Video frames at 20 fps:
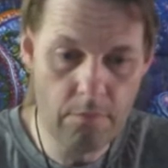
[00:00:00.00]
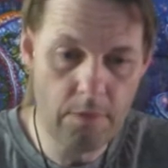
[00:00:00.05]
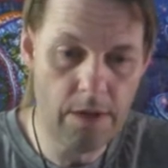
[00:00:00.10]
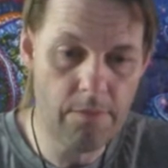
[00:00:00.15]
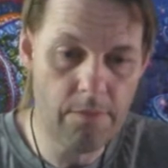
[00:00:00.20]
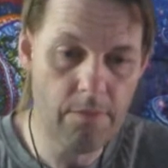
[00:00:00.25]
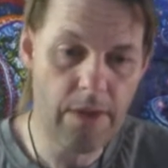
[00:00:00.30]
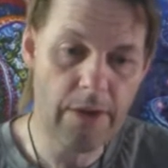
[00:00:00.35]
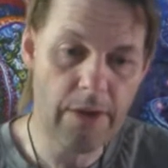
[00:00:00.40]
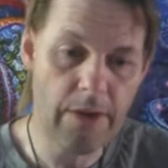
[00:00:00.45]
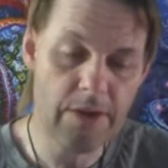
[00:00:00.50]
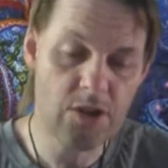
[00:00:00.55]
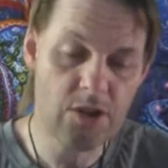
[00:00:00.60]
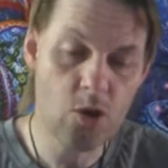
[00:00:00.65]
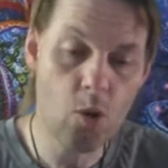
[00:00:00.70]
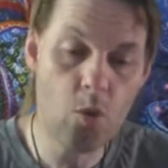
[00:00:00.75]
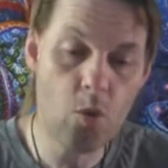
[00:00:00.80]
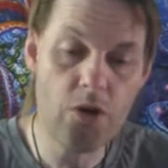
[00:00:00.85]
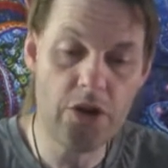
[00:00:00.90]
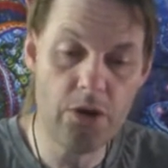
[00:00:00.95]
now it's
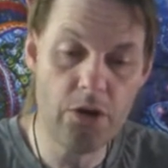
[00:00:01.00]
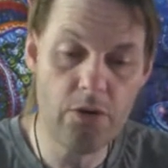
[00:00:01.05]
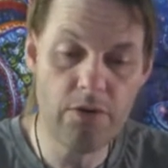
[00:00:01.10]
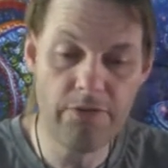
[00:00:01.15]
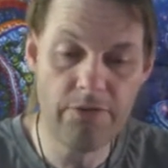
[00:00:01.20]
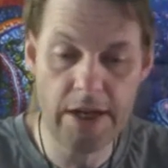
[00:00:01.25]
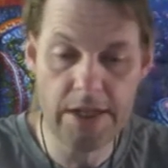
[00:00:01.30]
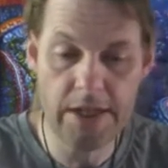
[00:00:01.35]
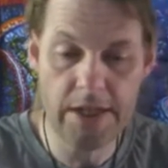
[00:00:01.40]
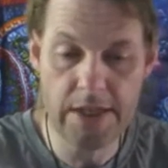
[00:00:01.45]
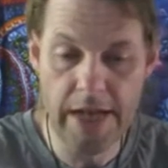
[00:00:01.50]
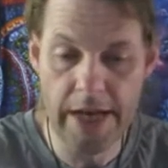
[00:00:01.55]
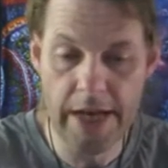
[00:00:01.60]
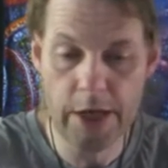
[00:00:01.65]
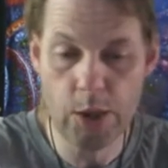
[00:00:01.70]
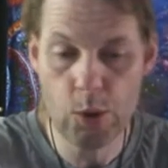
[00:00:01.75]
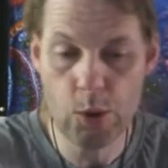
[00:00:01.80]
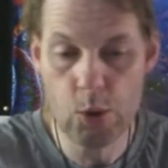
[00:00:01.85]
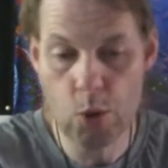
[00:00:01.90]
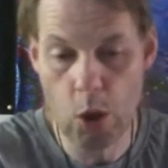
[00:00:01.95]
called Unified Deck
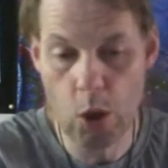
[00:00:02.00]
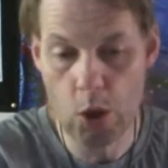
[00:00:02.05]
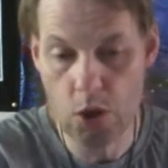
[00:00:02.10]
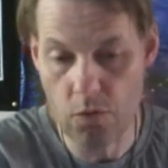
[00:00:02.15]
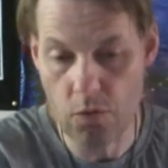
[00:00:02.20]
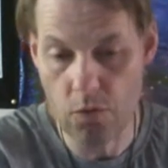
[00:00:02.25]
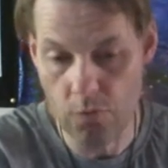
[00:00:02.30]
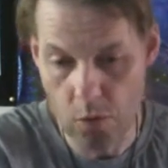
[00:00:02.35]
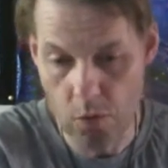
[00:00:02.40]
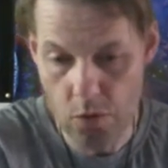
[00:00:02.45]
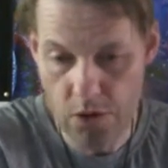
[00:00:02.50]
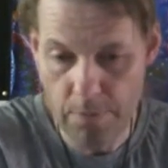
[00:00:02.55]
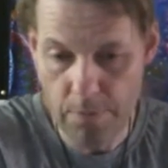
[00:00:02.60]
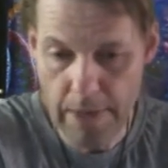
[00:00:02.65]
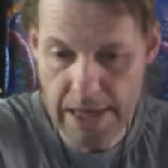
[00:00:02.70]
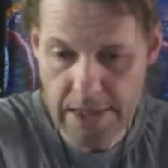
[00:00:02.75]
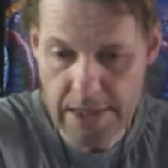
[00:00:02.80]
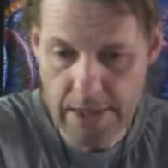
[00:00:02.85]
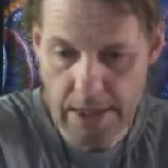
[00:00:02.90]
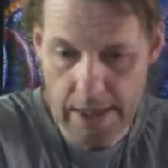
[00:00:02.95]
Construction Rule. So
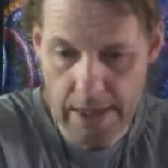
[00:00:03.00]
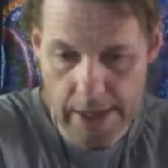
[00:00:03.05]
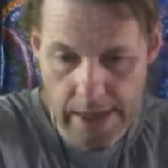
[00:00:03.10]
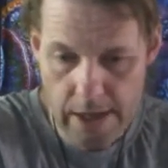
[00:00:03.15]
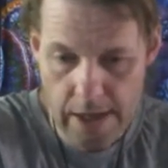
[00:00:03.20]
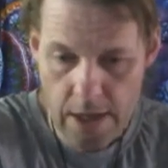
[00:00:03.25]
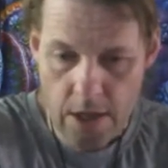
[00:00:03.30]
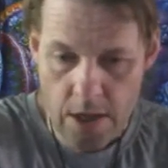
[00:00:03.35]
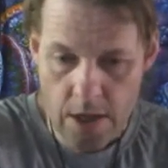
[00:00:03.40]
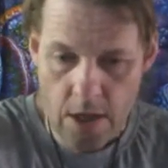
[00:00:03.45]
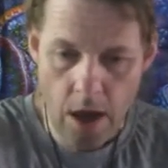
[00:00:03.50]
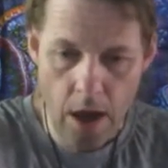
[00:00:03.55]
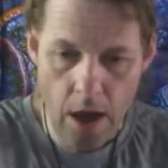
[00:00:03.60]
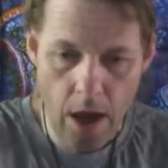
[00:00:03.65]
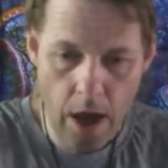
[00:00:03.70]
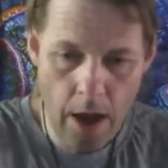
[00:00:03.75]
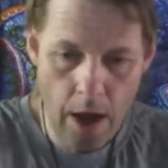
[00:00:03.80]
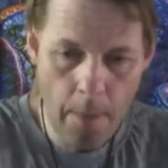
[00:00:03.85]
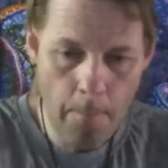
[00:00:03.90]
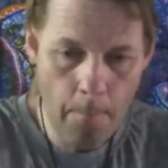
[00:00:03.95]
basically
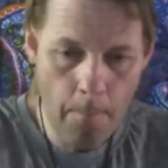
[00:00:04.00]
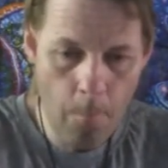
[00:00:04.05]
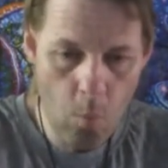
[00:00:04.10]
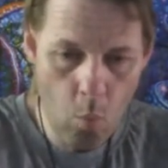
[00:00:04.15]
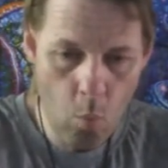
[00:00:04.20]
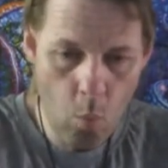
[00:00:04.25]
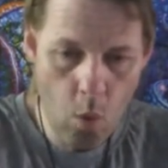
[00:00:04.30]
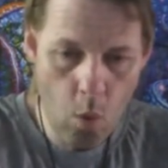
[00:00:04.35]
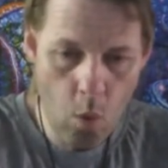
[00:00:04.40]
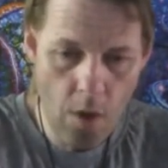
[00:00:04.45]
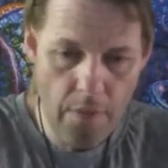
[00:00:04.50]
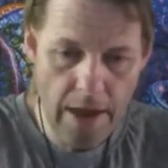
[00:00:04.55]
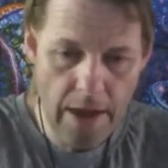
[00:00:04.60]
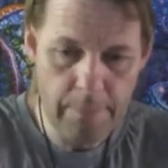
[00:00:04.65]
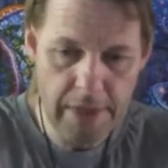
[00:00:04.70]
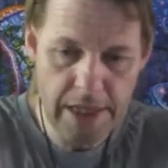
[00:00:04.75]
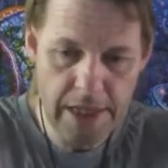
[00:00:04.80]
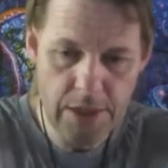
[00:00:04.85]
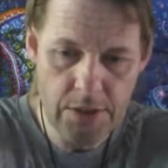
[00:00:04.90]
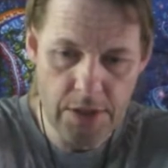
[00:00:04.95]
what that
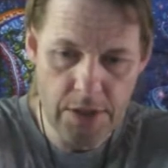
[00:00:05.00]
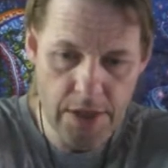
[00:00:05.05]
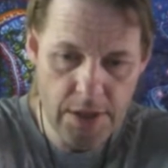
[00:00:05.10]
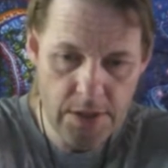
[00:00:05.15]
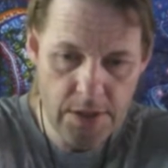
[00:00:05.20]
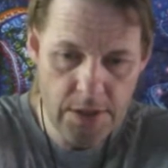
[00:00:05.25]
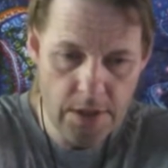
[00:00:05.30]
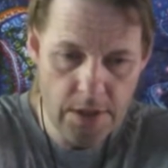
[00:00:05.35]
means is